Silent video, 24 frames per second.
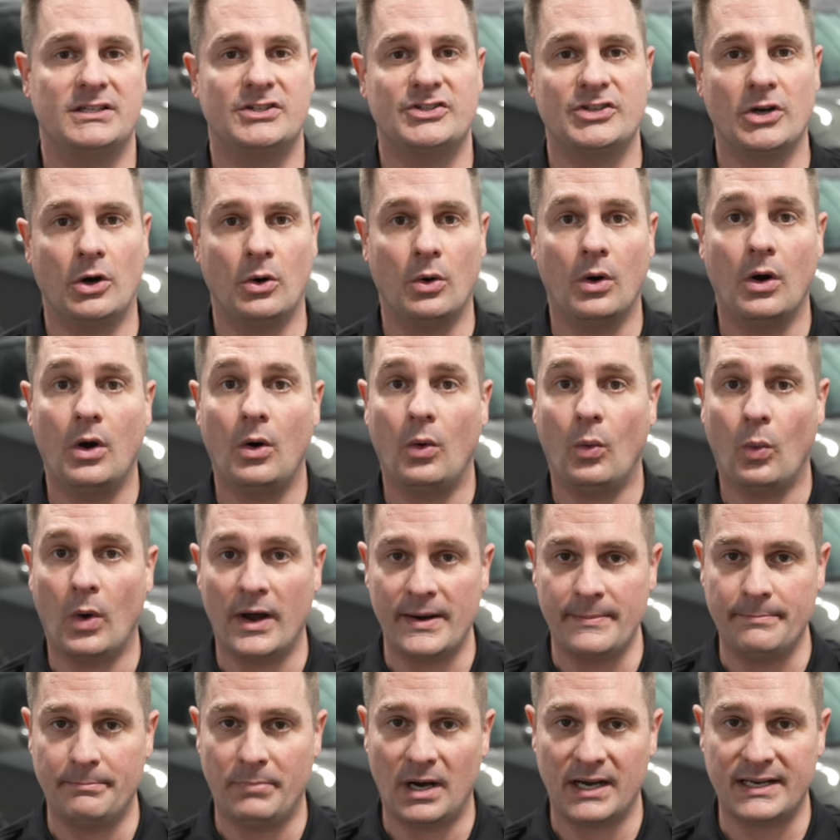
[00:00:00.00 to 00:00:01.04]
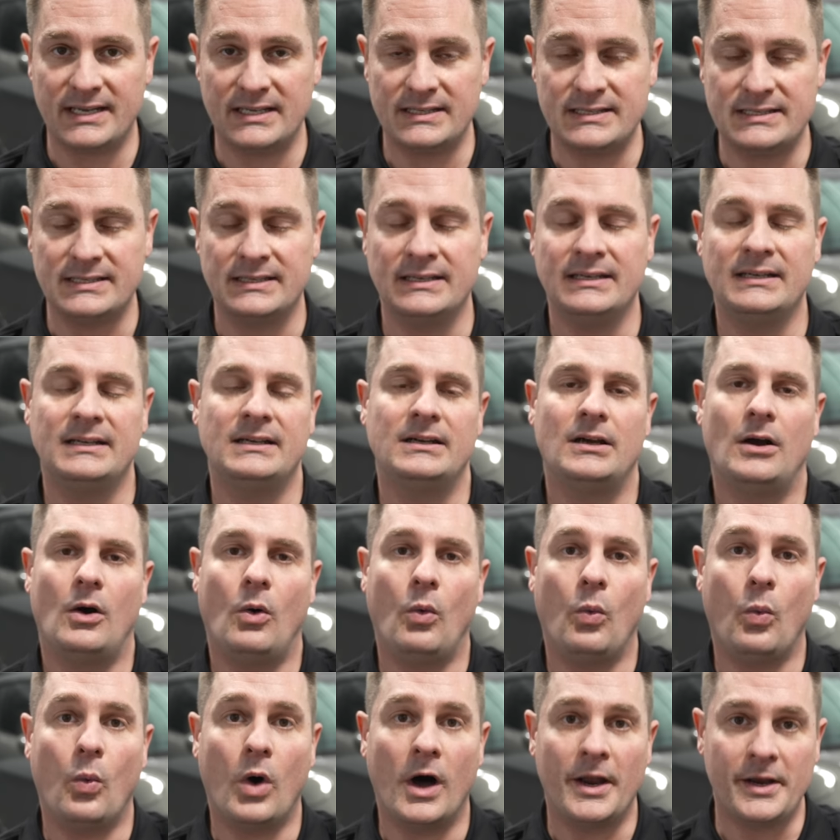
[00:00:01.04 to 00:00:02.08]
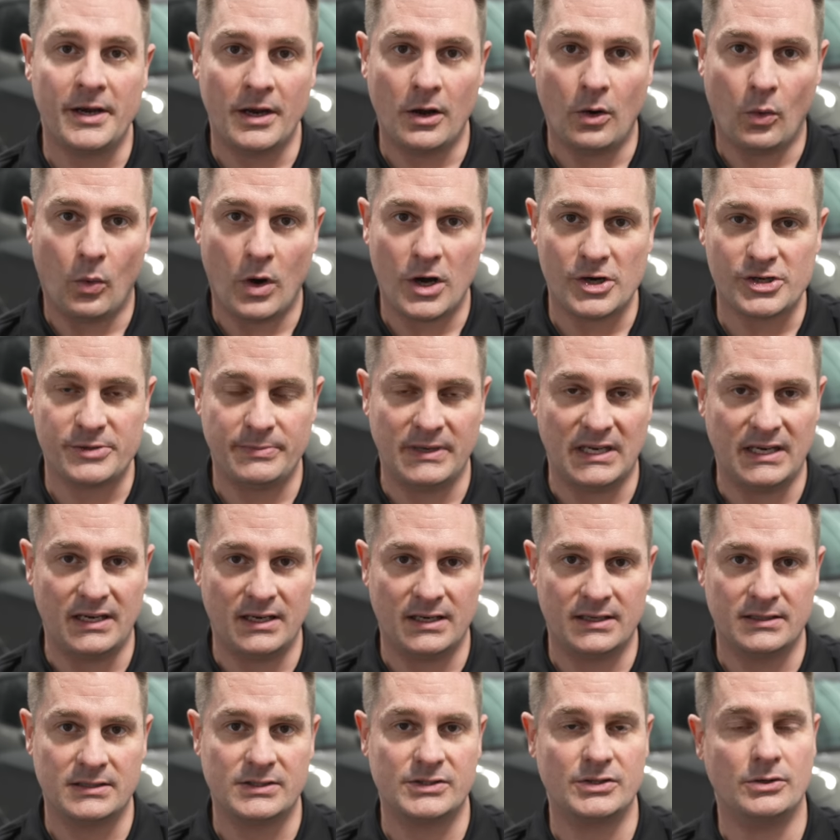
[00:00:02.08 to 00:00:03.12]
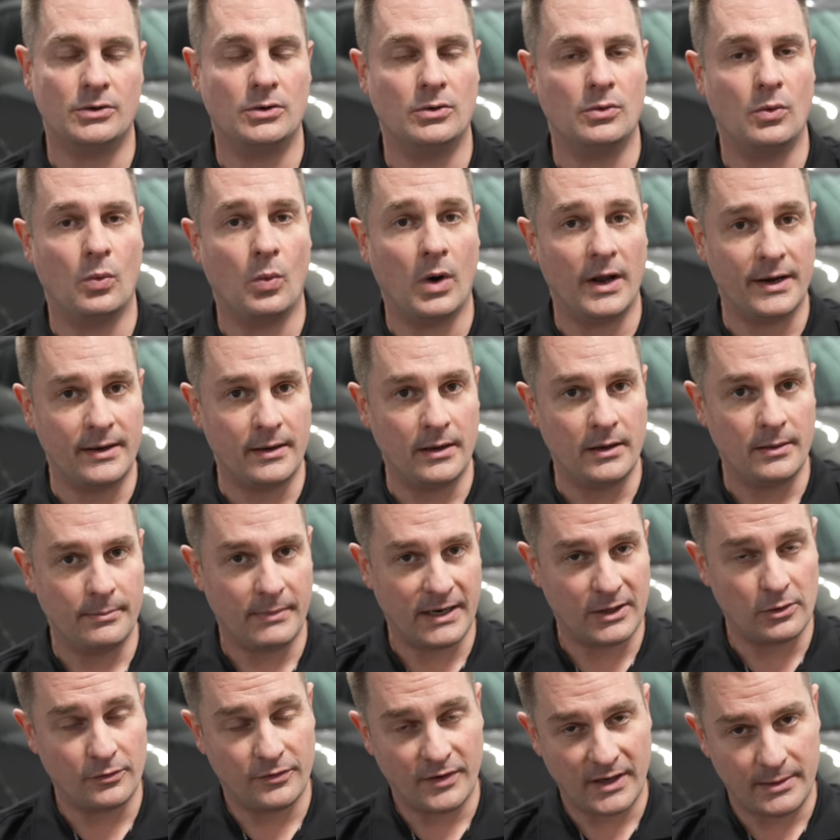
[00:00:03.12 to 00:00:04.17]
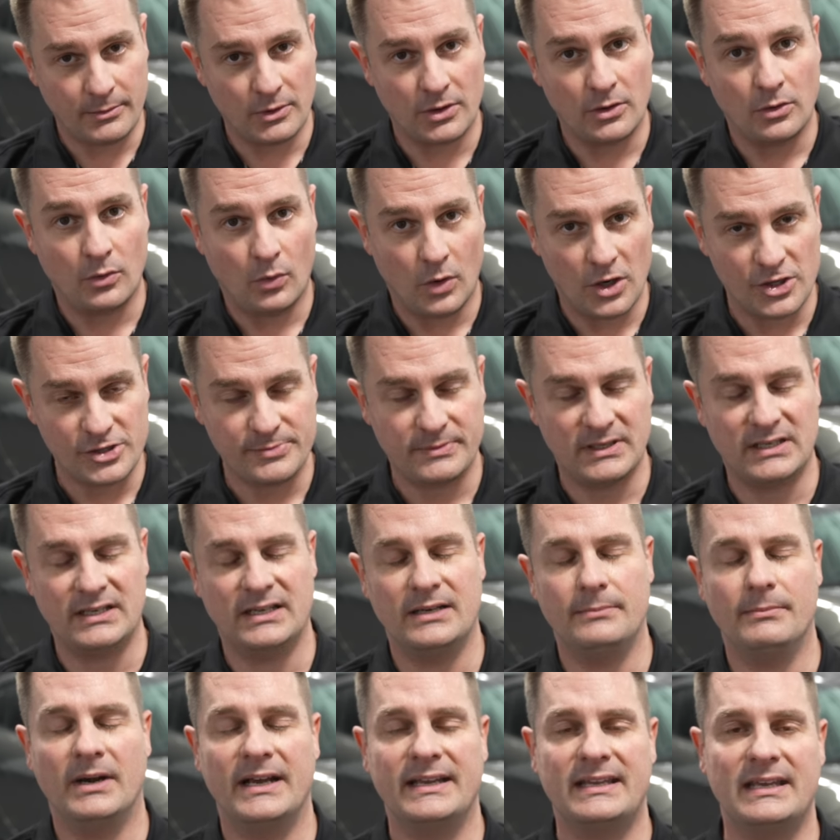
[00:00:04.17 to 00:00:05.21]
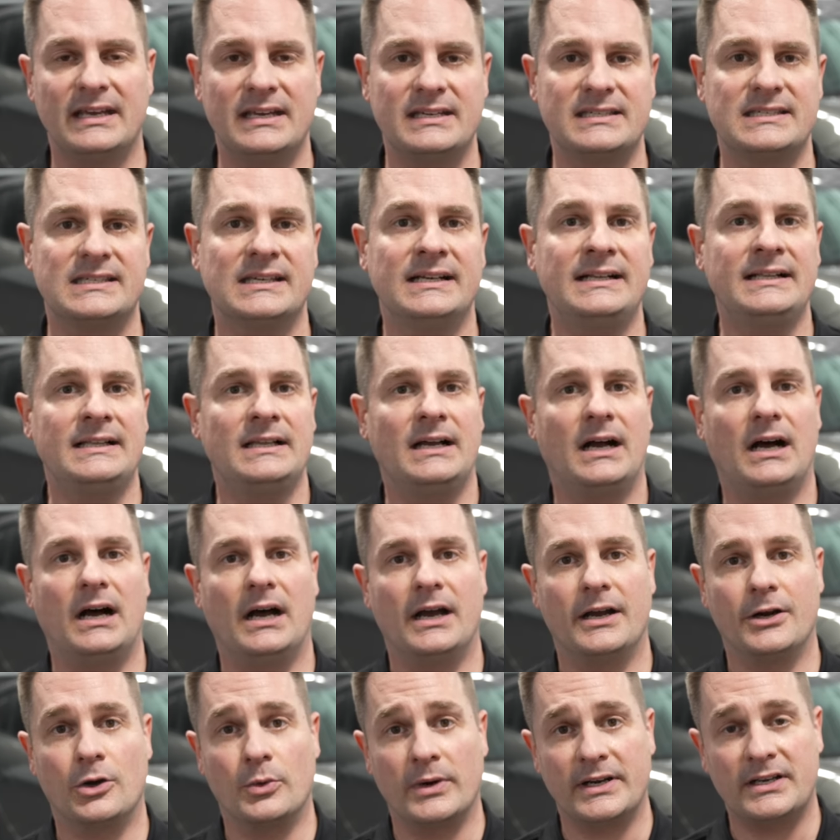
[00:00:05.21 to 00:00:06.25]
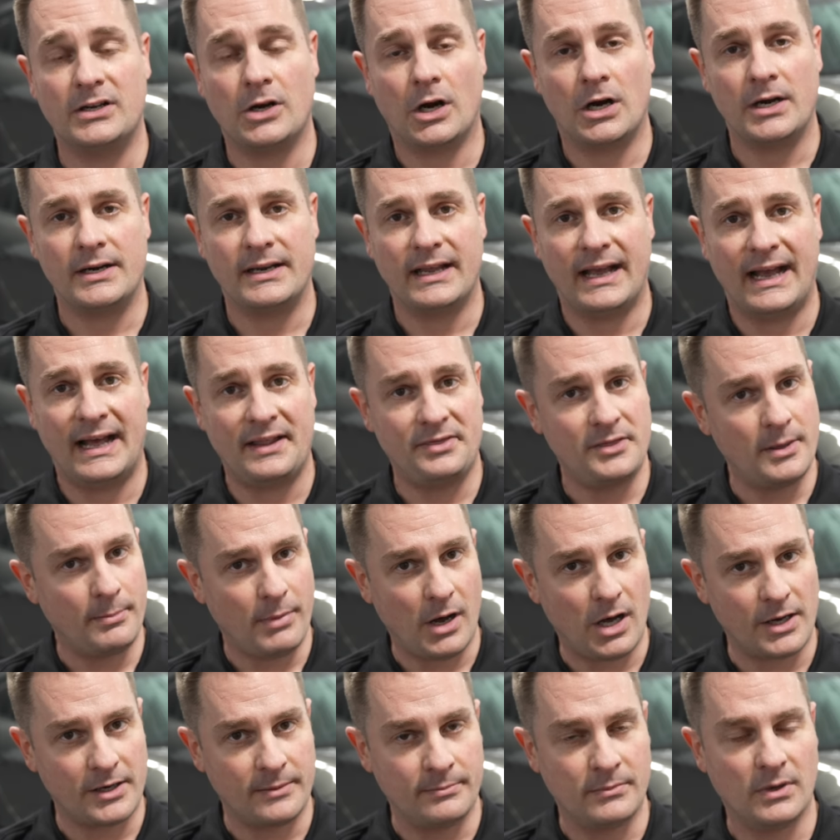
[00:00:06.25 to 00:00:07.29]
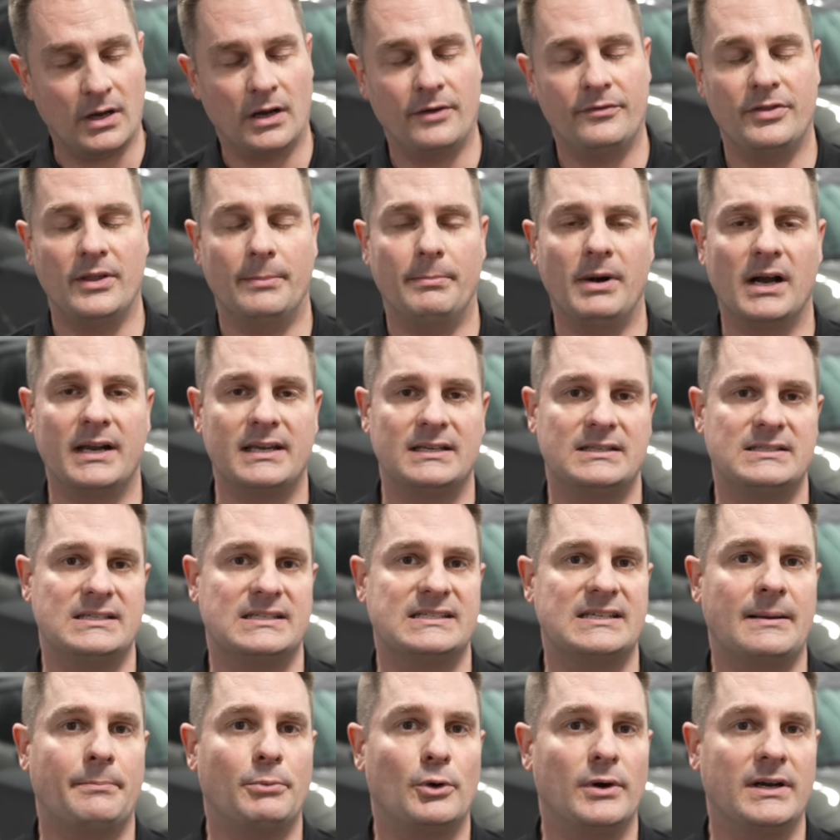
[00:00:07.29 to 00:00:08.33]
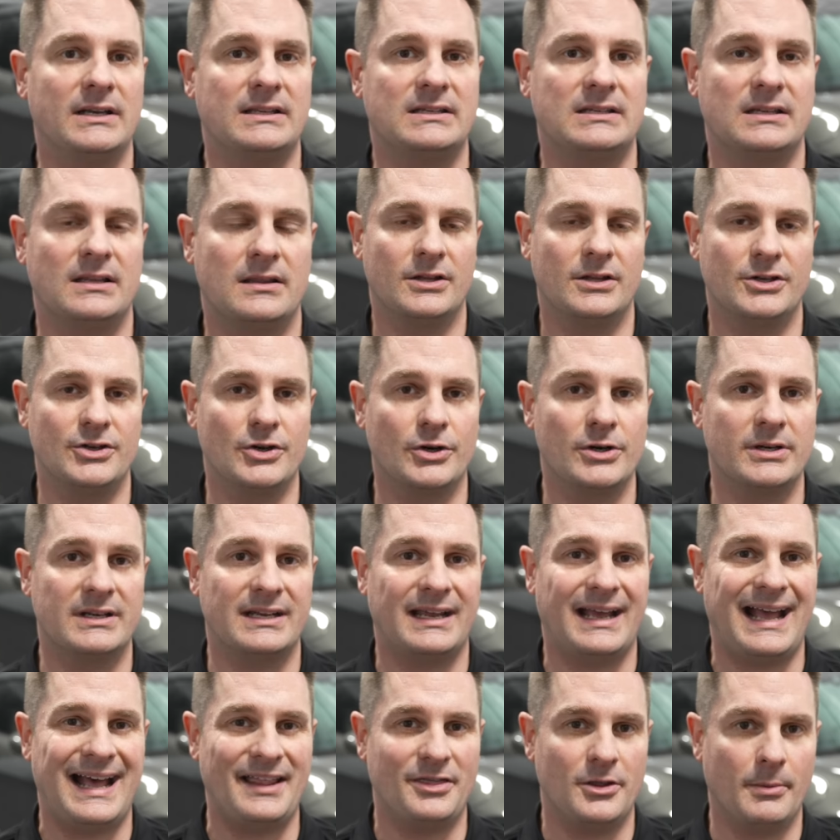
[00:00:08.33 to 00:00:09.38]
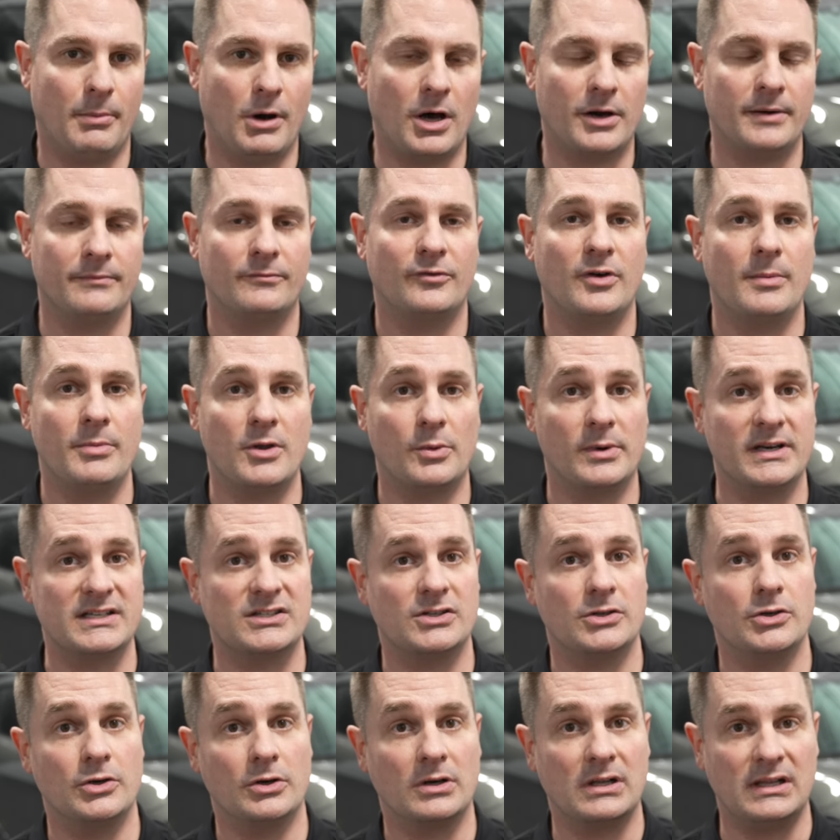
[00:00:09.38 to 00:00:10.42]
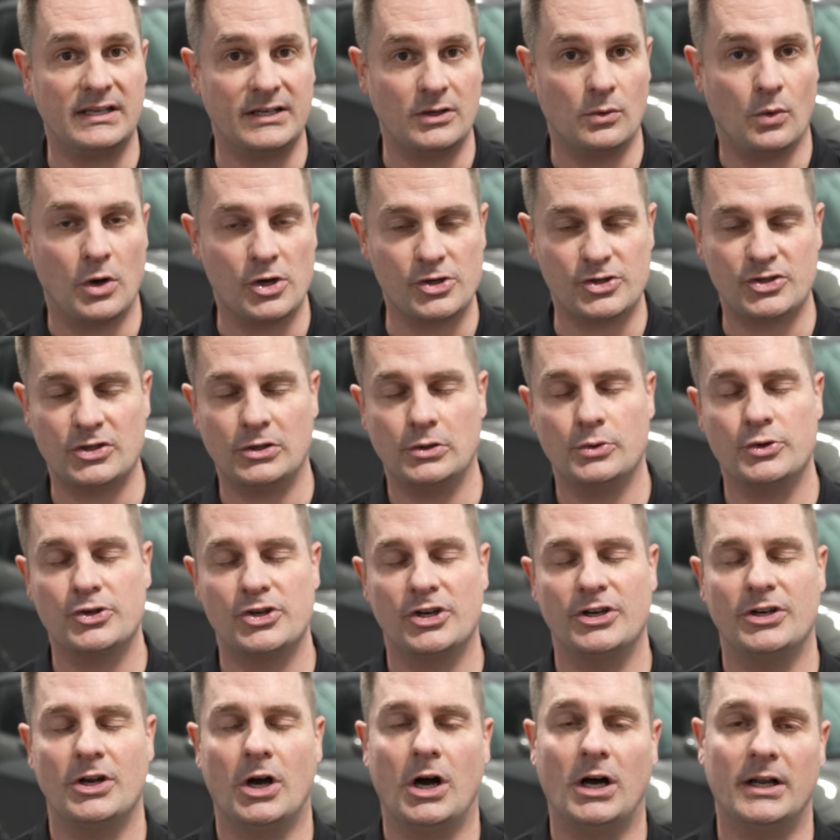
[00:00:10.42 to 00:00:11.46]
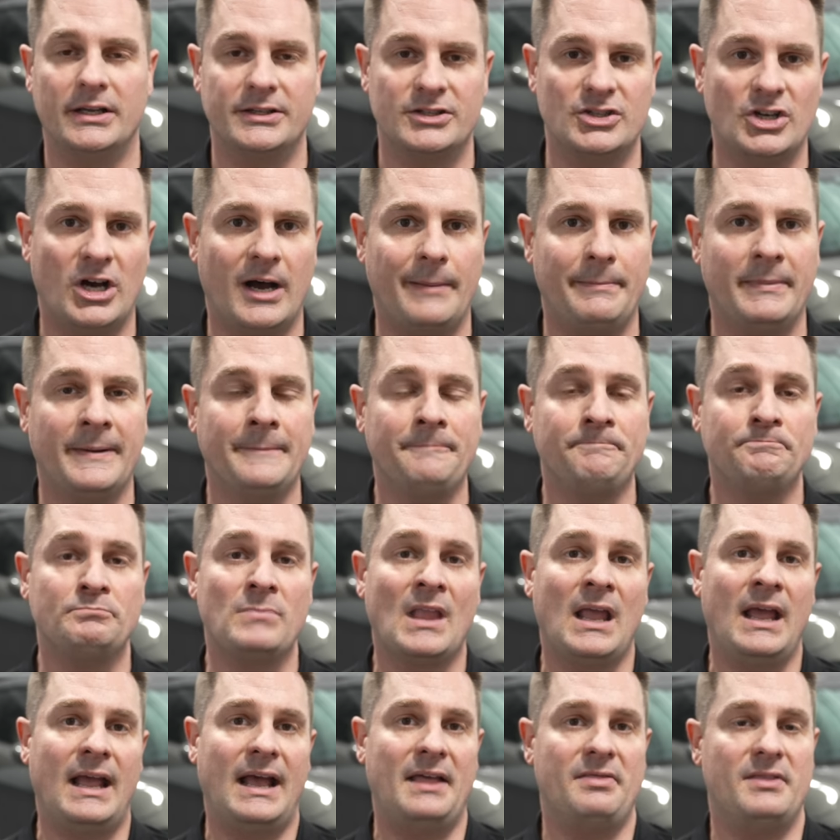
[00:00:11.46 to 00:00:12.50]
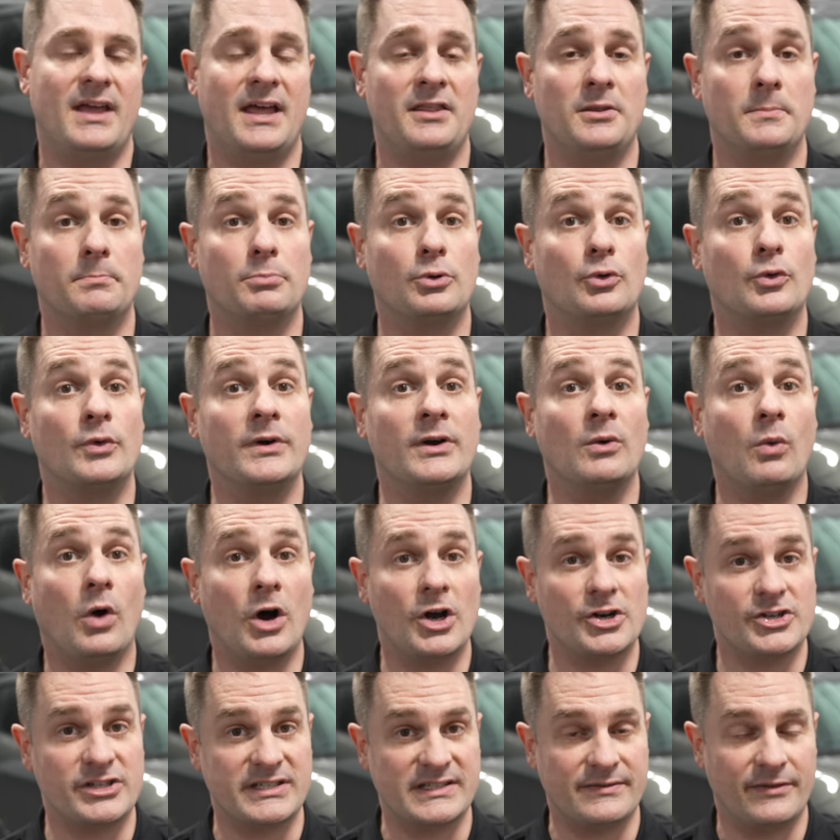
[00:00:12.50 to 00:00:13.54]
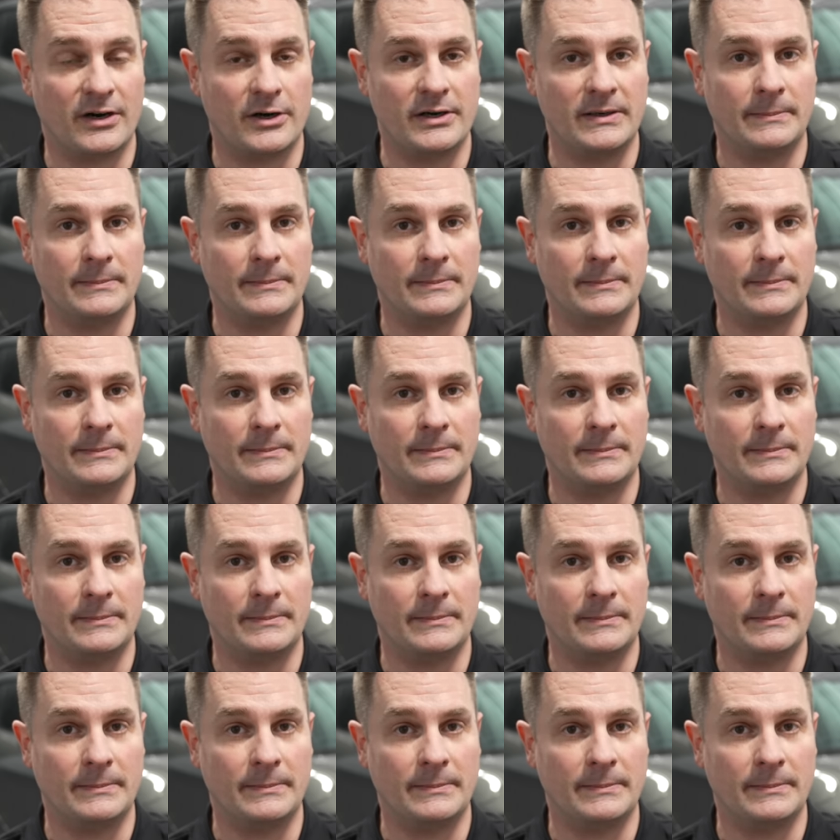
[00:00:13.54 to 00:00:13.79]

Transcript: So one bucket, one wash media, so one microfiber wash mitt in my case, a grit guard at the bottom of the bucket to separate dirt at the bottom from the rest of your clean wash solution on top. And then pre-wash is very